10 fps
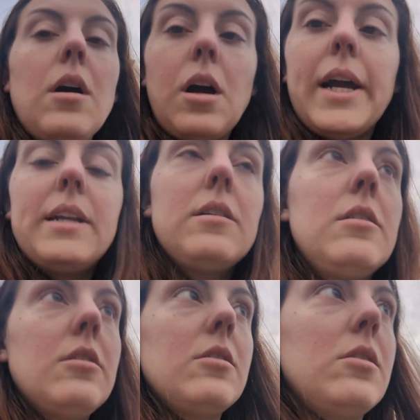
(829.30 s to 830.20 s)
All right,
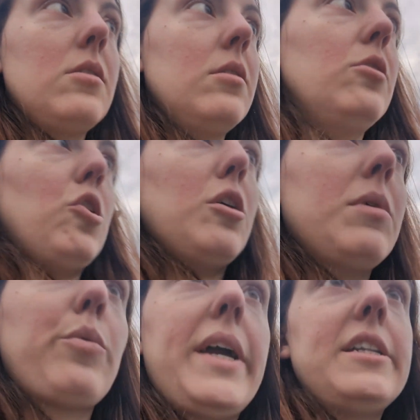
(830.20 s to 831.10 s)
on
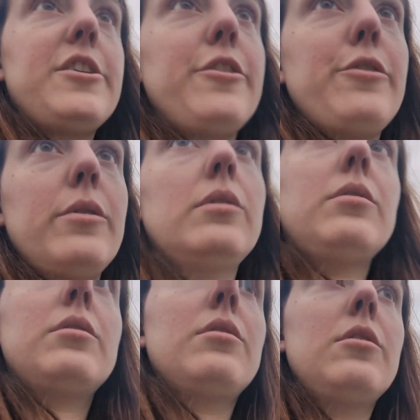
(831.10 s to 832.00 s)
my way to
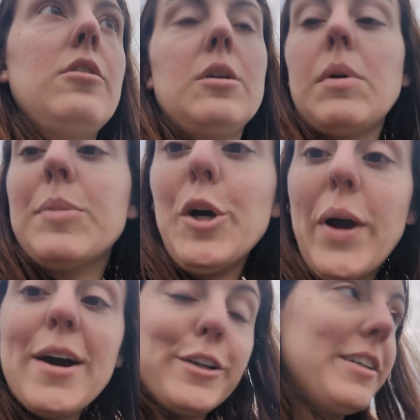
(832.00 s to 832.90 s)
my
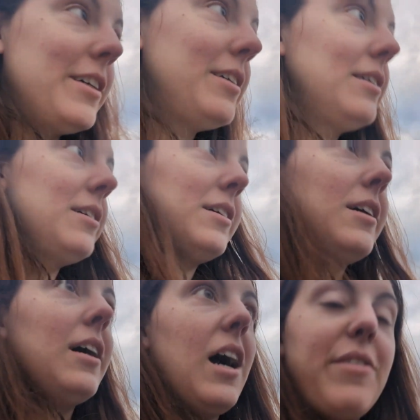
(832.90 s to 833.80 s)
blowout.
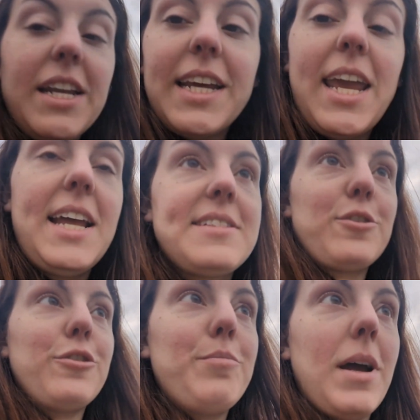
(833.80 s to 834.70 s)
I've had to
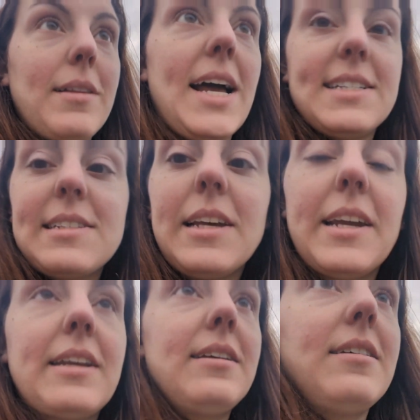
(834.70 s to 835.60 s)
cancel my last
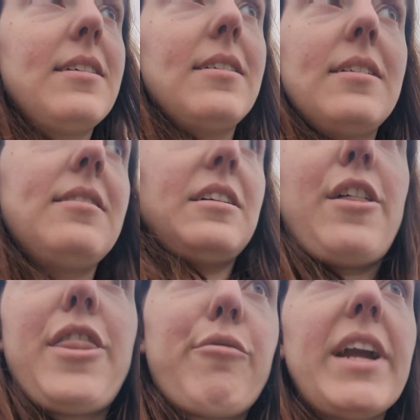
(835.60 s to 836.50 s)
like
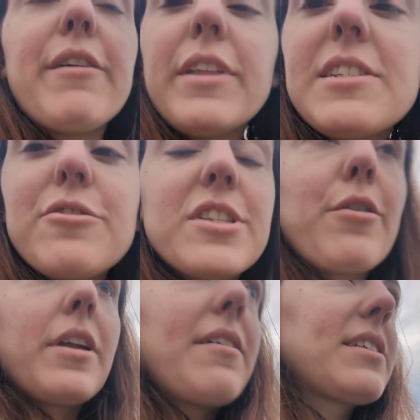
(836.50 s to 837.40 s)
3 of these or
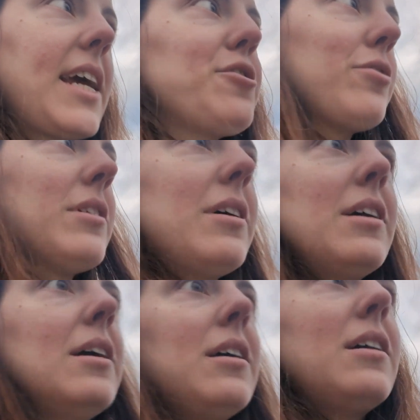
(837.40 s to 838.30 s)
so that I've scheduled,
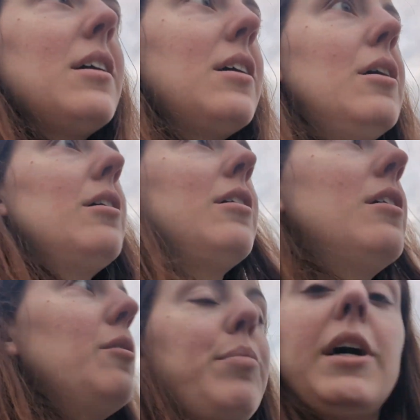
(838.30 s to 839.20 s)

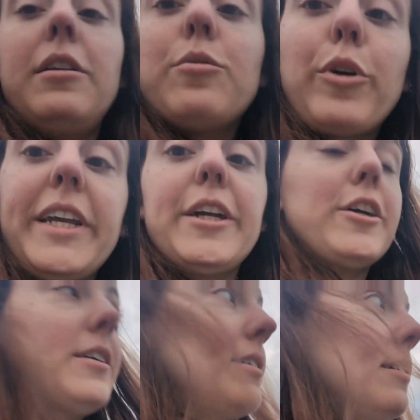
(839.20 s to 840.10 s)
but we're
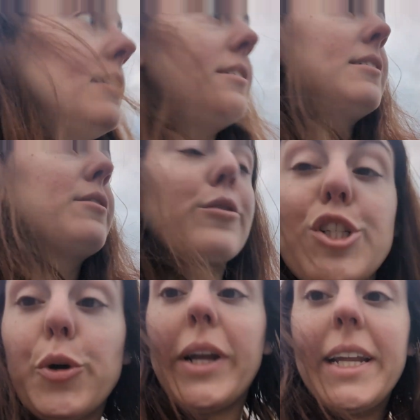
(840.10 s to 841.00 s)
here
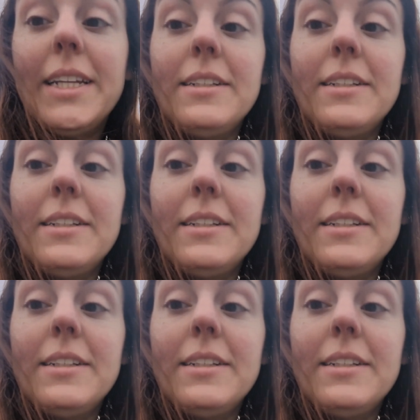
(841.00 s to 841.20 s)
doing it.